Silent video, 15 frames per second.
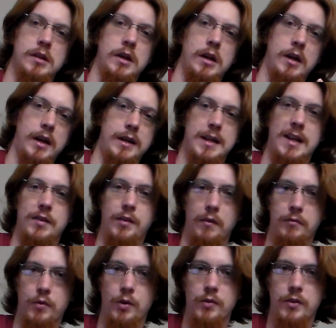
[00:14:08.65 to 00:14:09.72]
I guess,
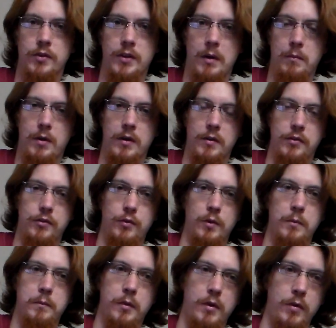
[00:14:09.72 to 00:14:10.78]
of course, it's not part of the
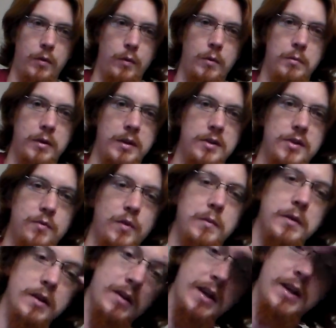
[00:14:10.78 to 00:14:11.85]
story, part of the lore, but it just would
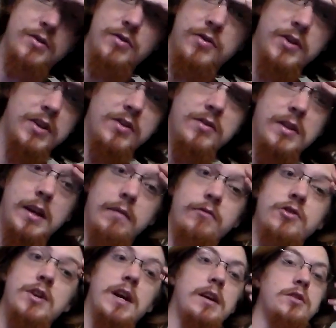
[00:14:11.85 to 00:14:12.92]
have been interesting just to have
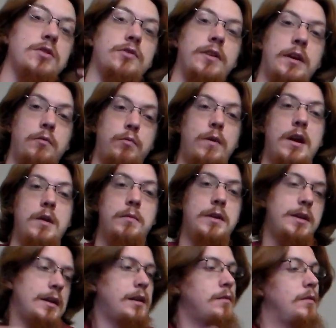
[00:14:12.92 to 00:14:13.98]
Jack just like
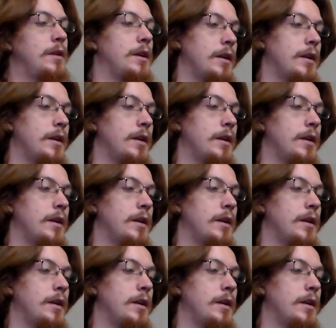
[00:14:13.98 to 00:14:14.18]
randomly like